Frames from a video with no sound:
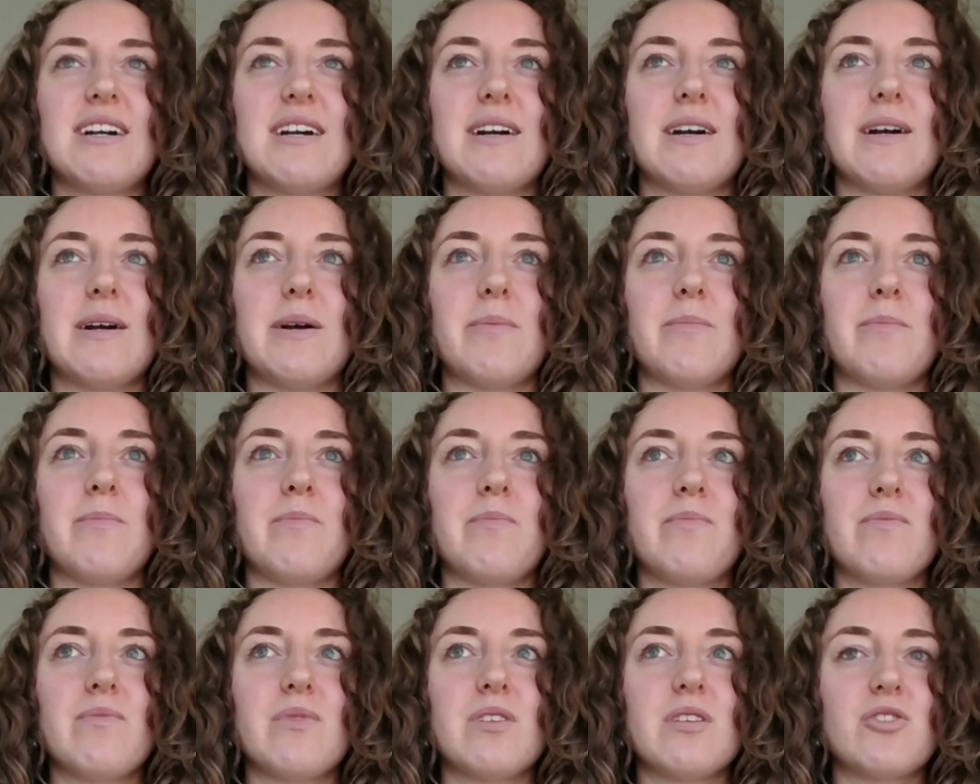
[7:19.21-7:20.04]

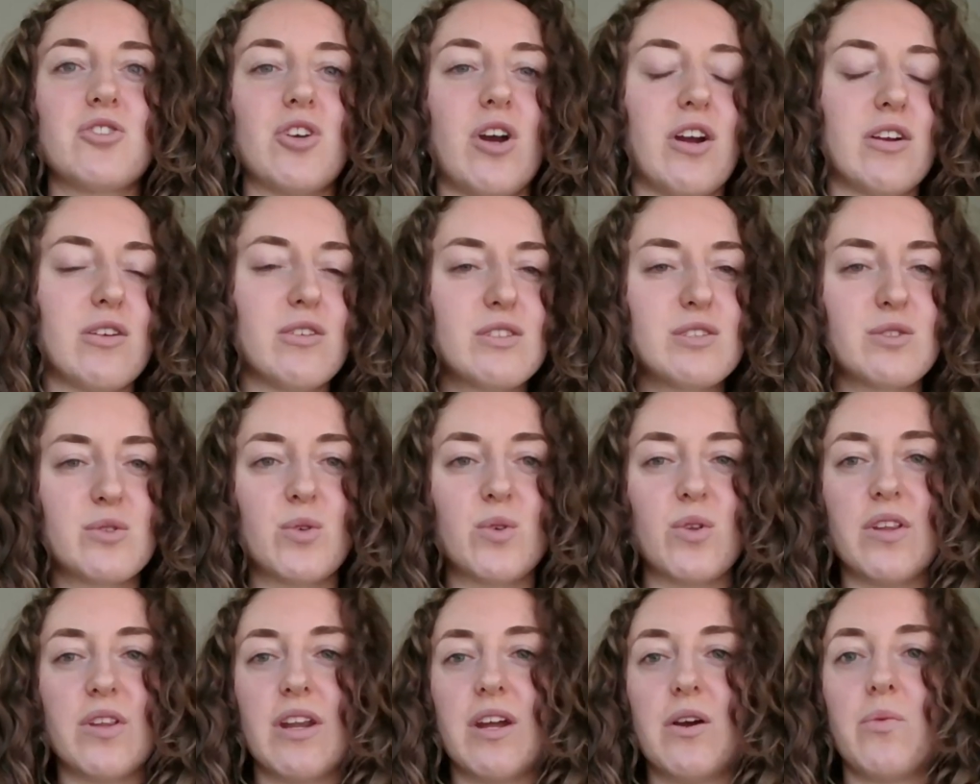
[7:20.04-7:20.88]
Um, the charter
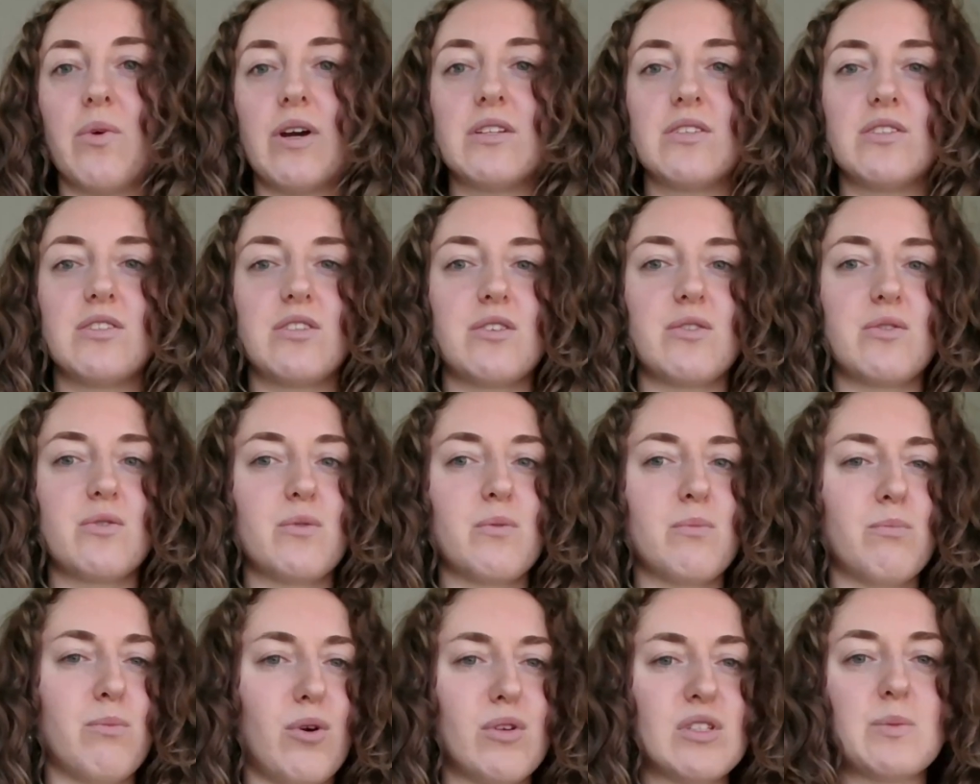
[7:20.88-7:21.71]
school that I went
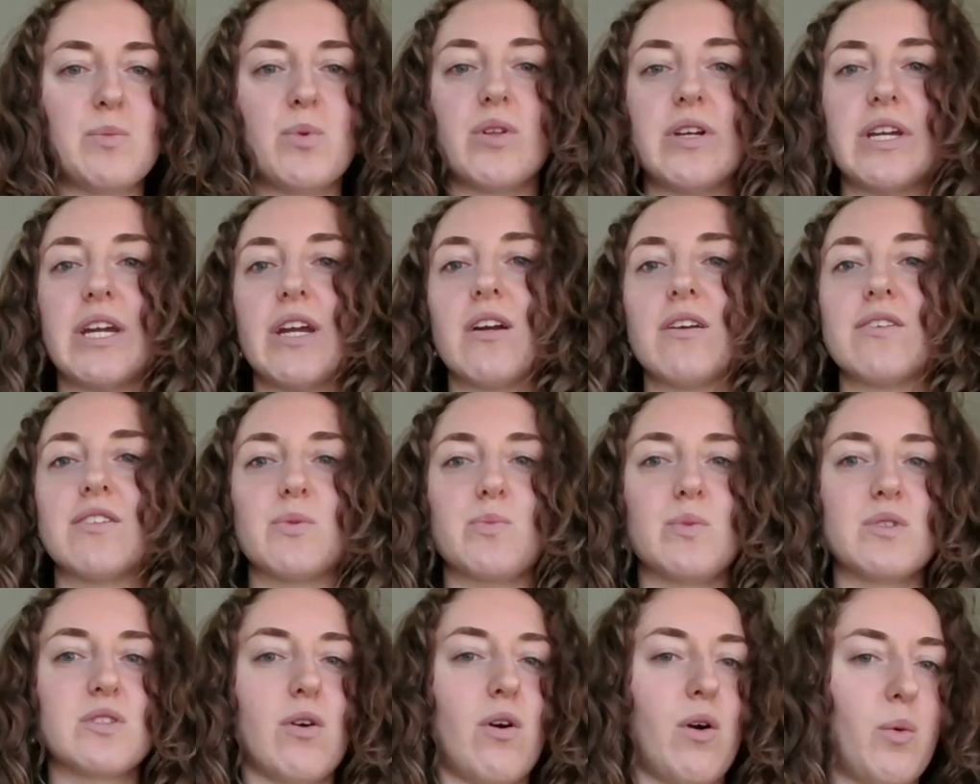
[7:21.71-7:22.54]
to multiple years
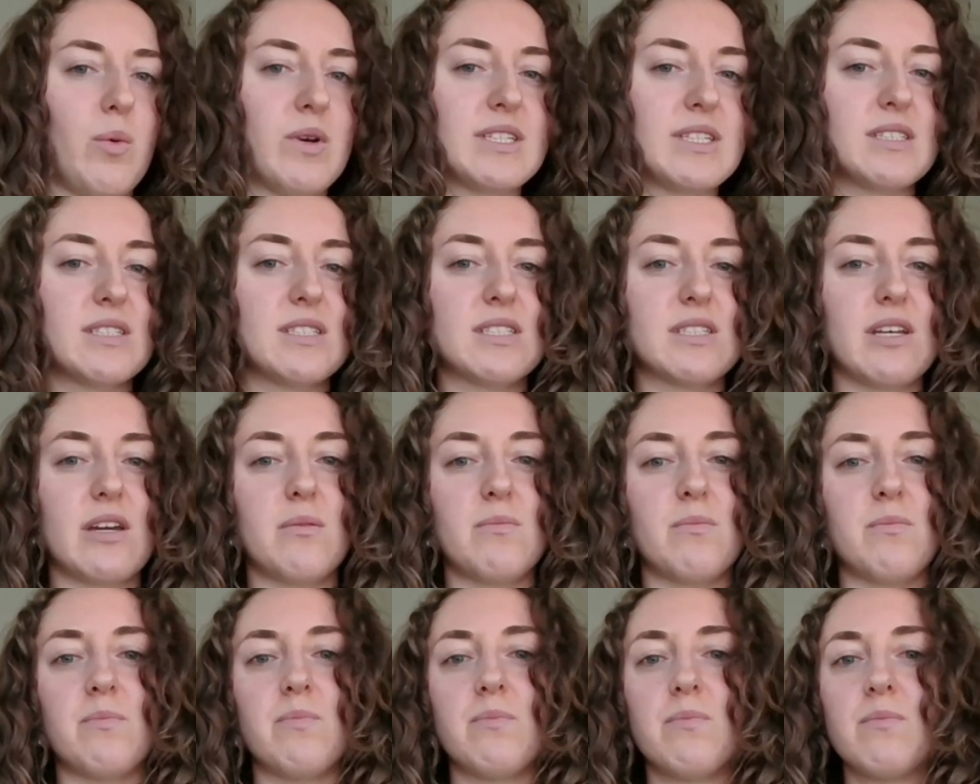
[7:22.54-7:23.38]
was always the
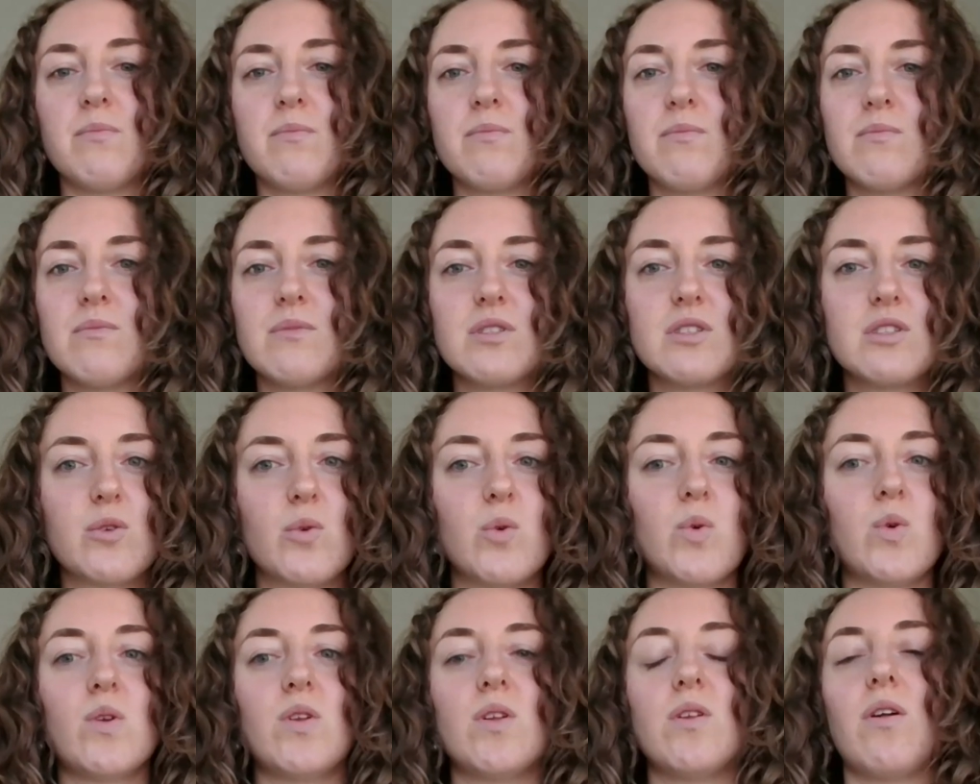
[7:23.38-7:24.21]
same
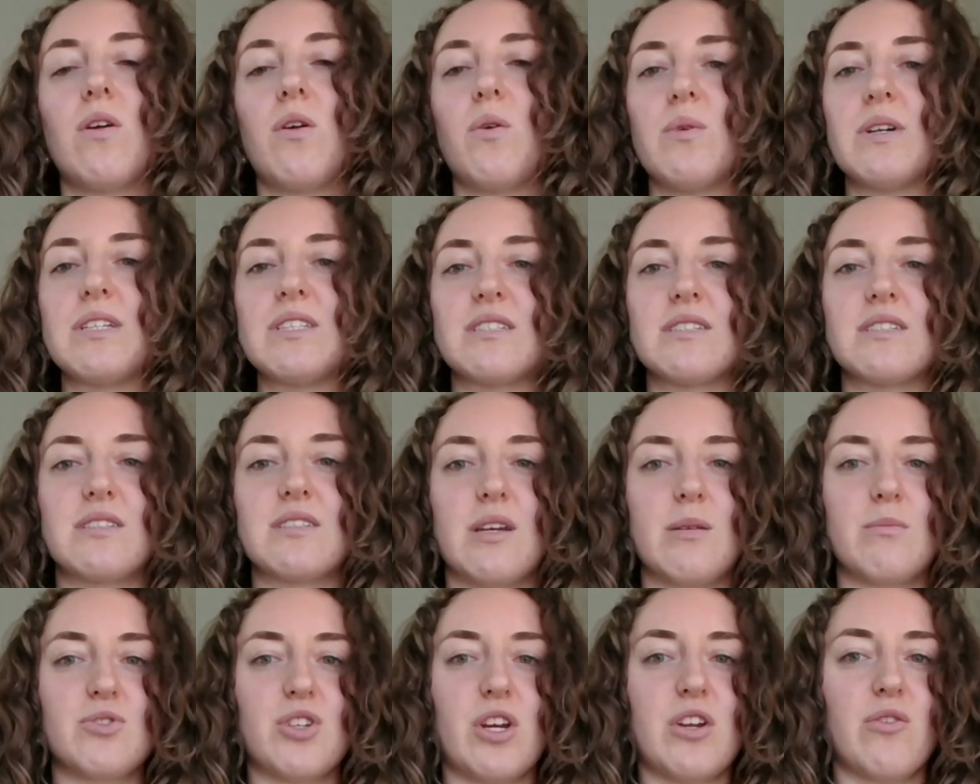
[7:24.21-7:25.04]
school, always the
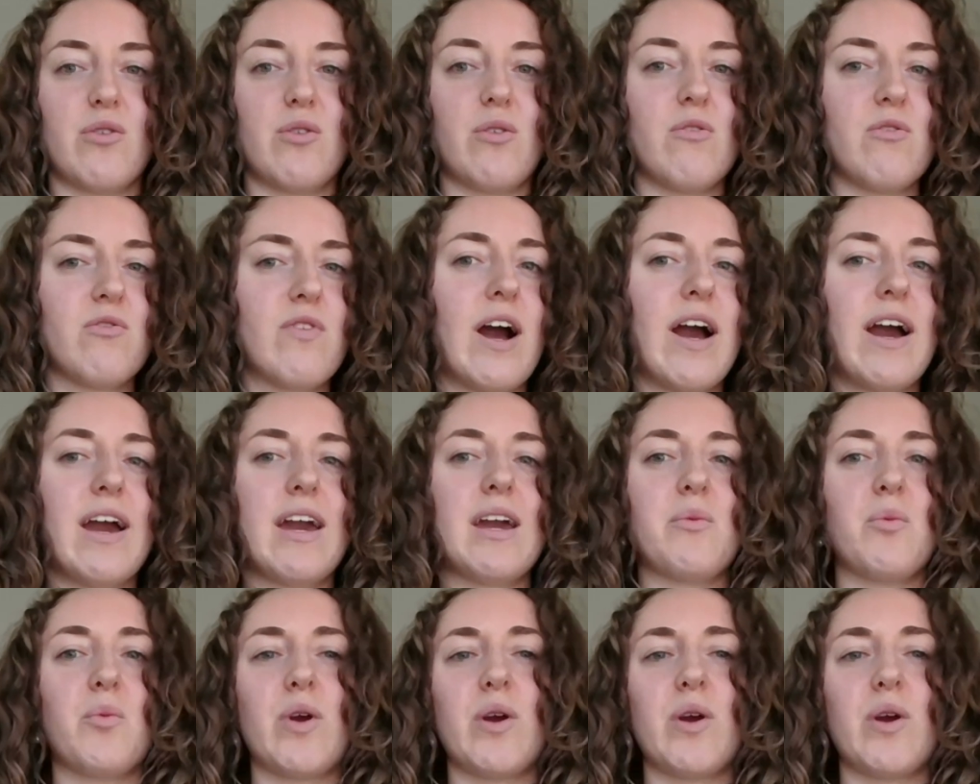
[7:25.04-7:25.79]
same general vibe.